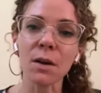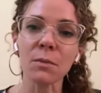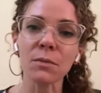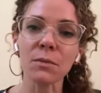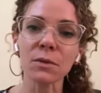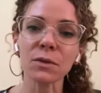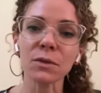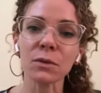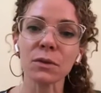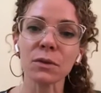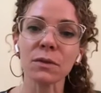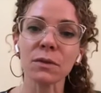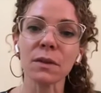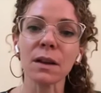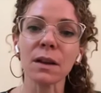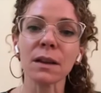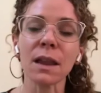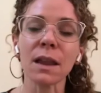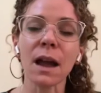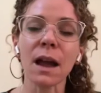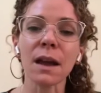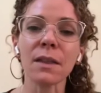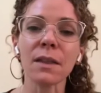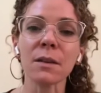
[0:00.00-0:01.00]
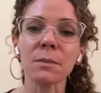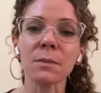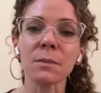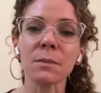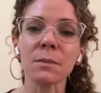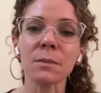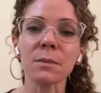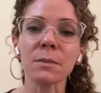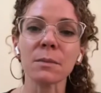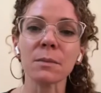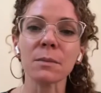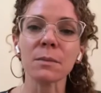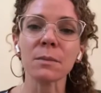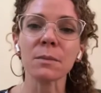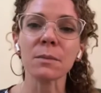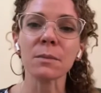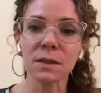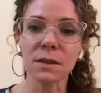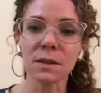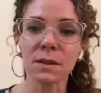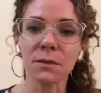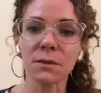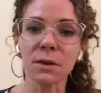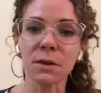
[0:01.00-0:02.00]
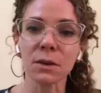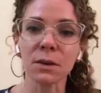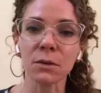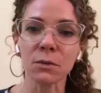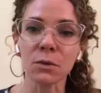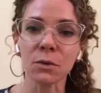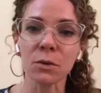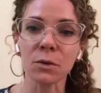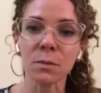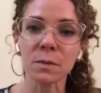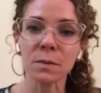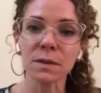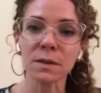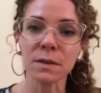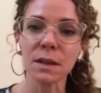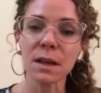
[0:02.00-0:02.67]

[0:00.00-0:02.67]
sort of ally themselves with different groups